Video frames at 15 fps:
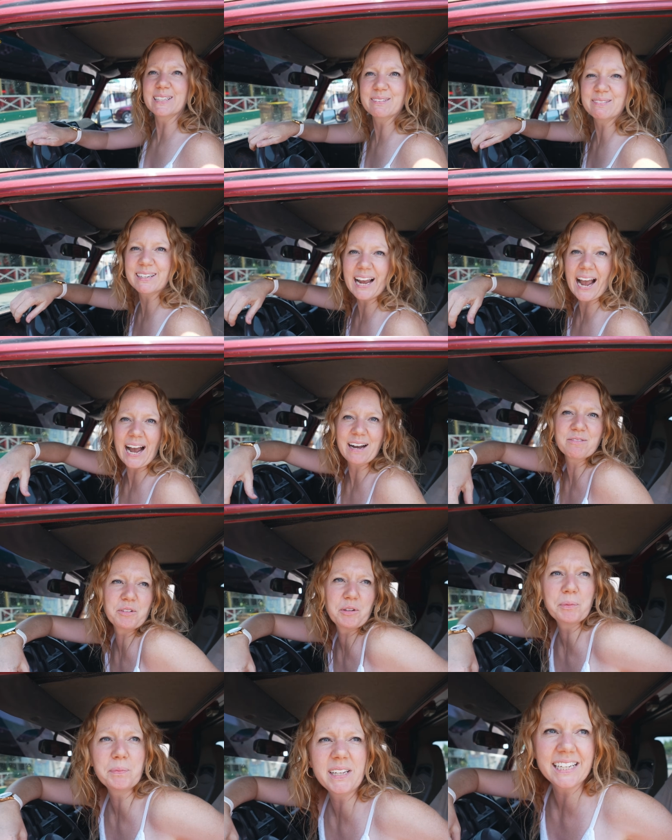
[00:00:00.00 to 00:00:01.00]
that we have
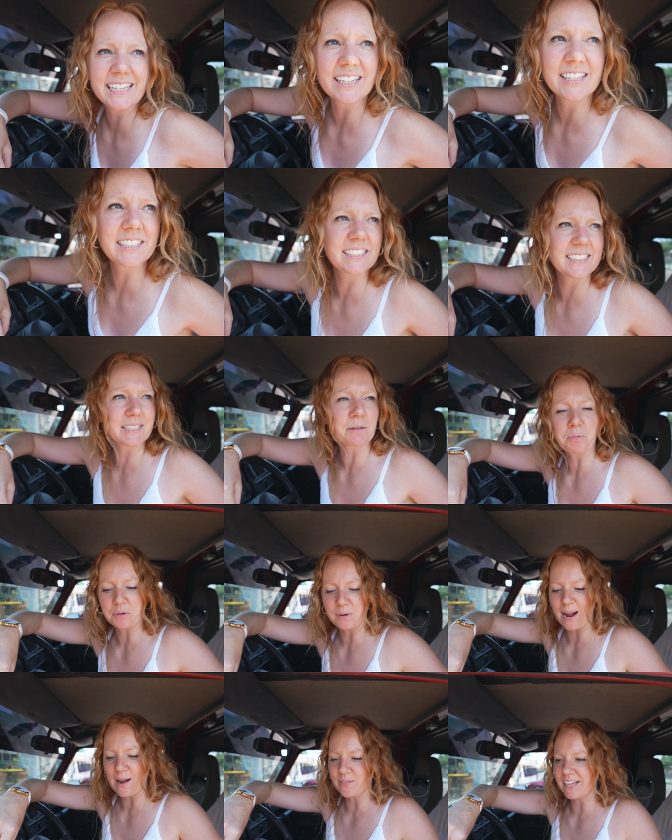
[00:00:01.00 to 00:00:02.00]
Ruby here to zip
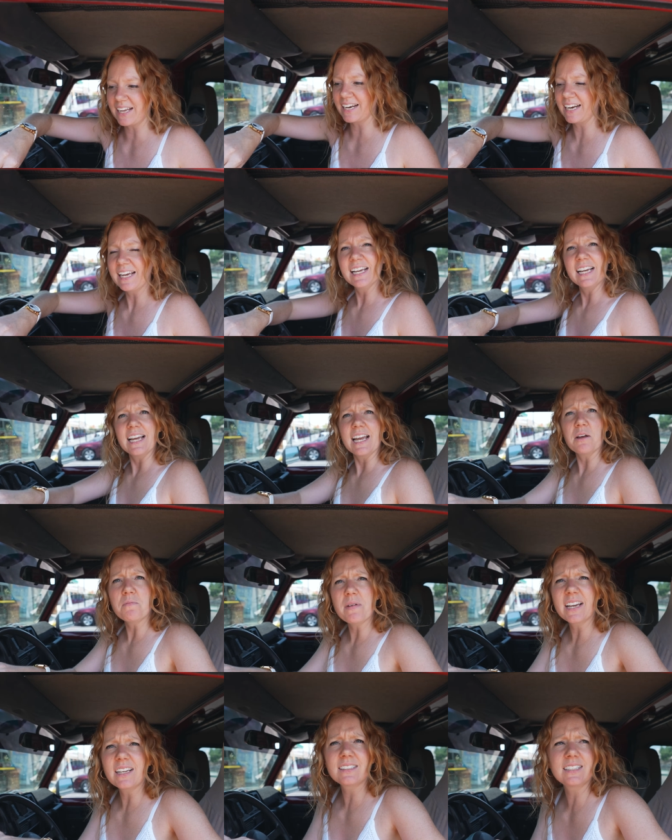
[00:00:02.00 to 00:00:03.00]
around in. It
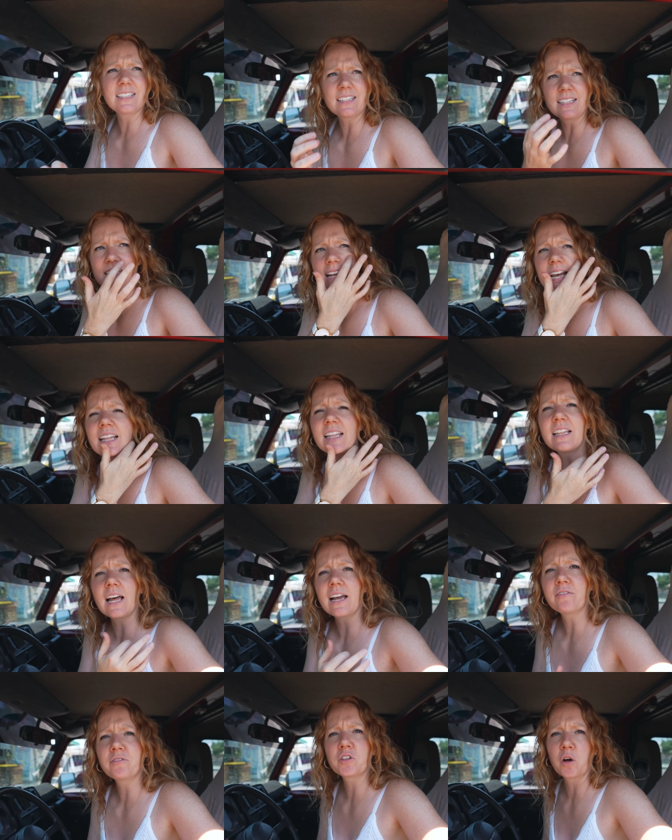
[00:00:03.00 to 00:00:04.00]
makes daily
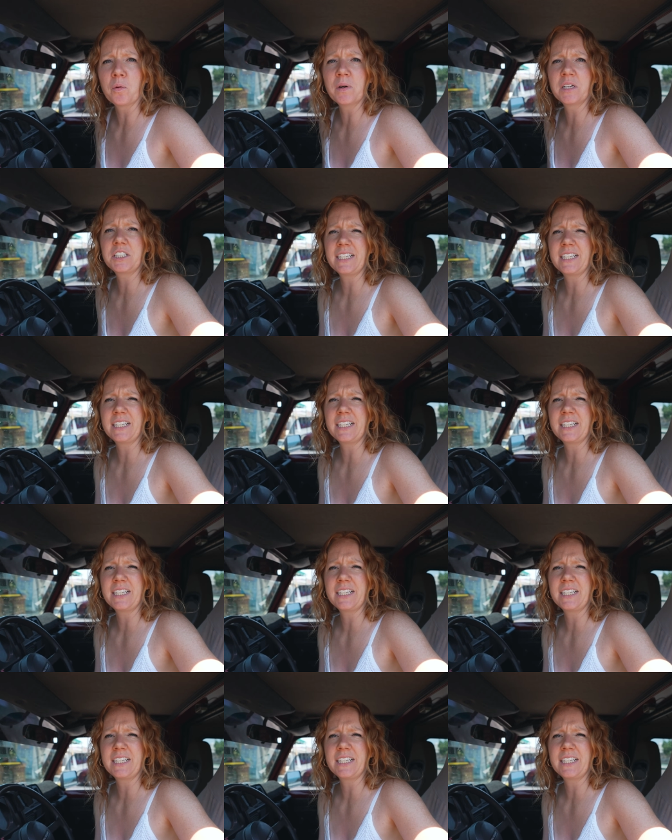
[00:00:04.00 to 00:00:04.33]
life so much